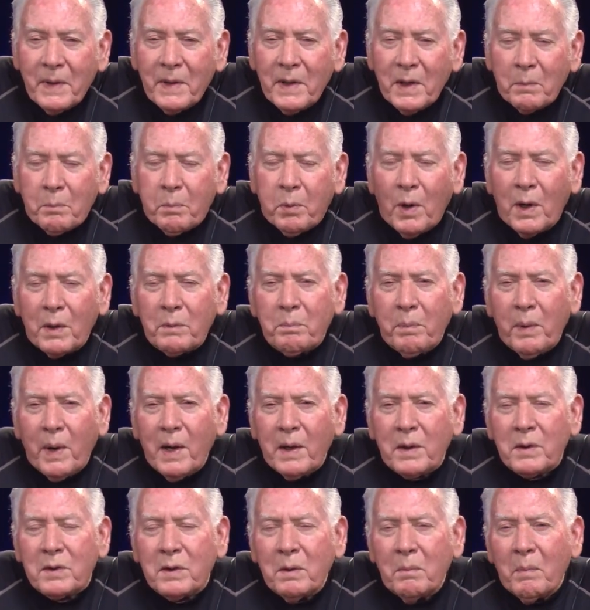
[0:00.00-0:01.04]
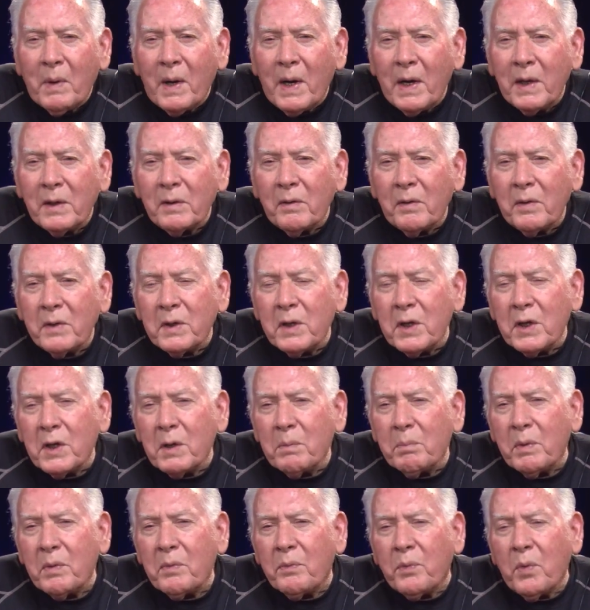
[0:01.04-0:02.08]
It brought back to mind the year
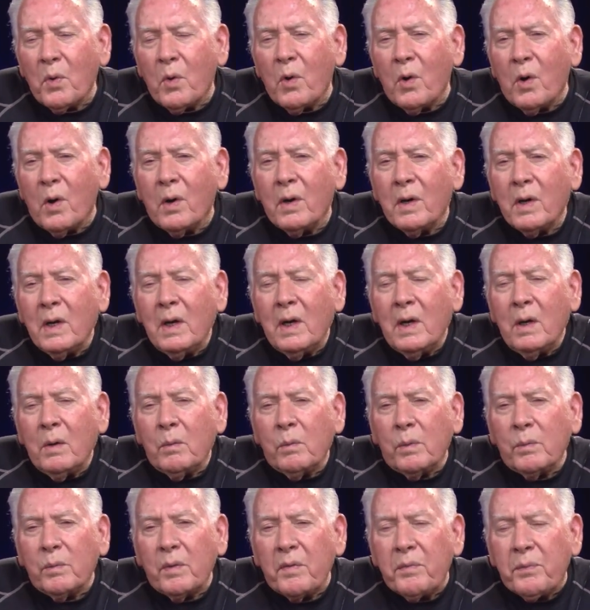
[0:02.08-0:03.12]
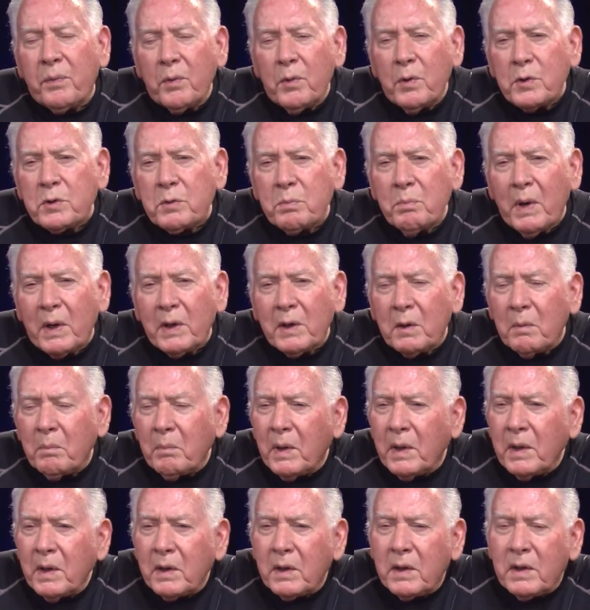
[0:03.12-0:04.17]
before when we first met at
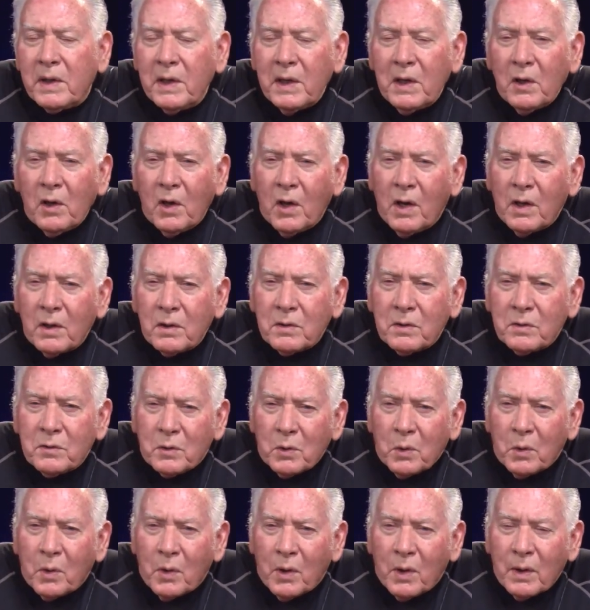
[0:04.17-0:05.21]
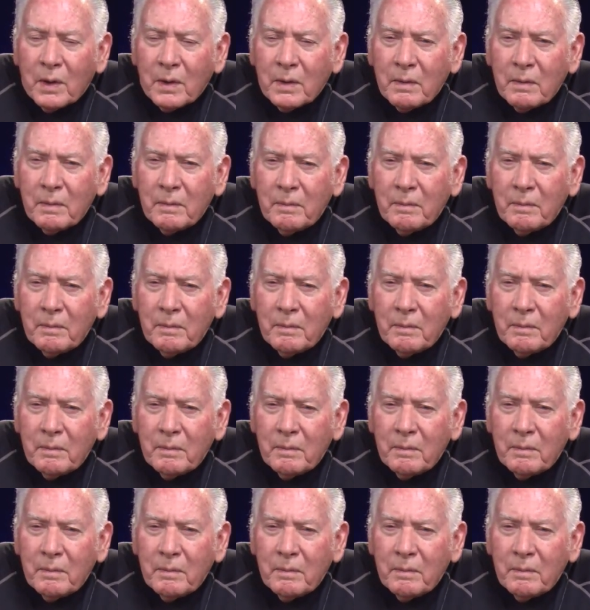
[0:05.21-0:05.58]
my key lock's door.